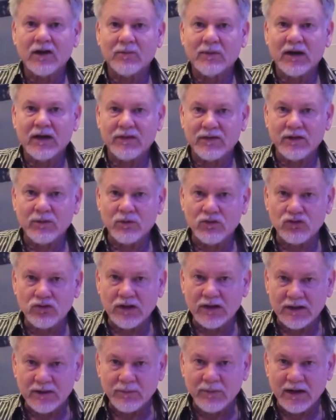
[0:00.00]
I think we should
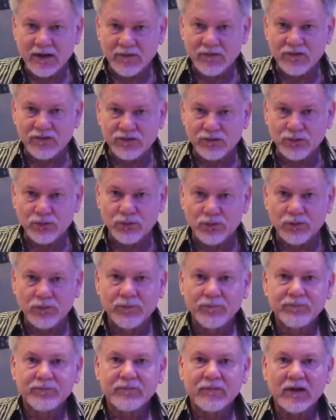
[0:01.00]
get him out of the school.
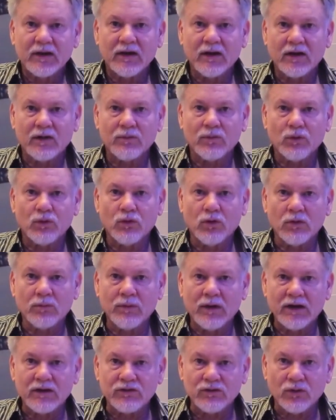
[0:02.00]
Or
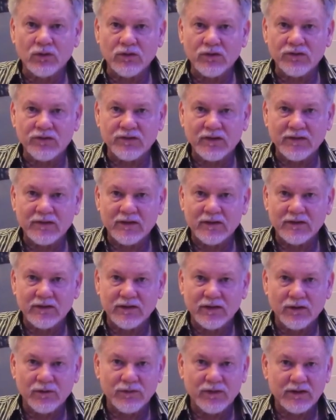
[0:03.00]
my daughter said that
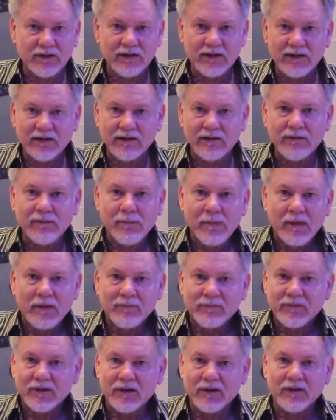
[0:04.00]
that he
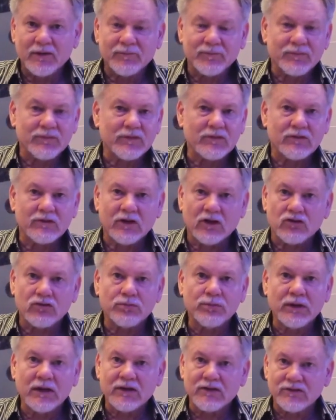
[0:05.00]

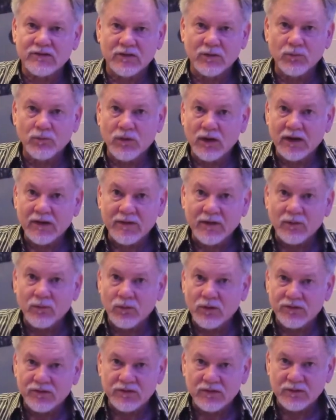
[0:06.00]
touched me in some way that
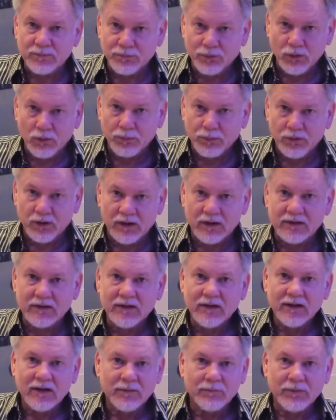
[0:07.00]
wasn't appropriate,
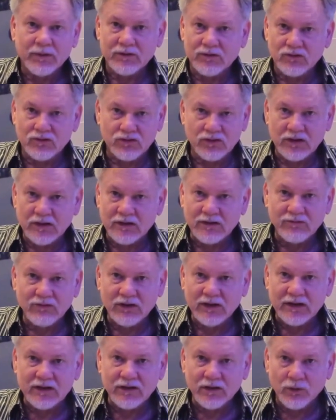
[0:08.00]
but she didn't
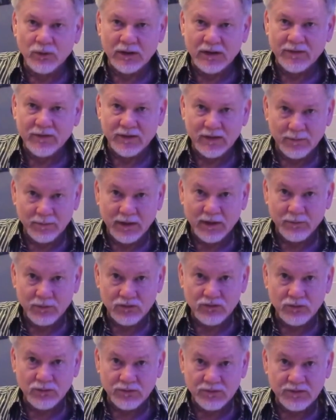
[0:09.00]
really know anything about
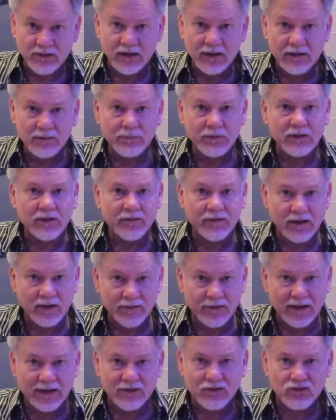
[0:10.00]
what she was saying. But on the
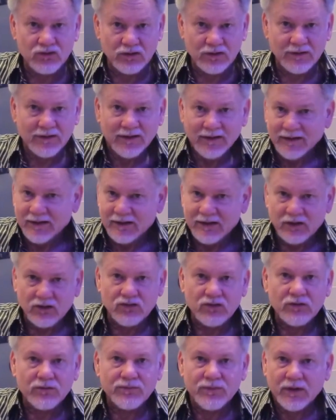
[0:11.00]
other hand,
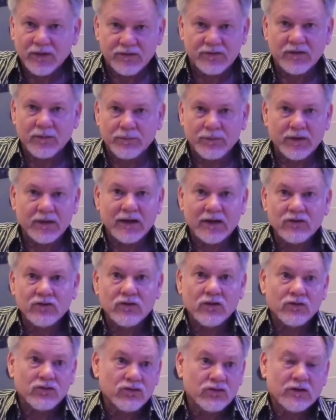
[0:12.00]
she felt something, and
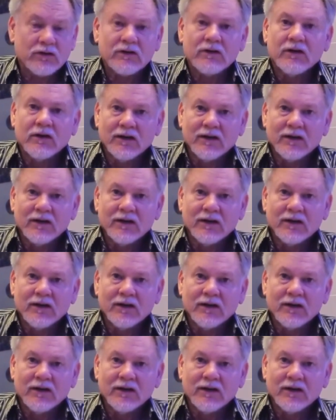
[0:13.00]
so she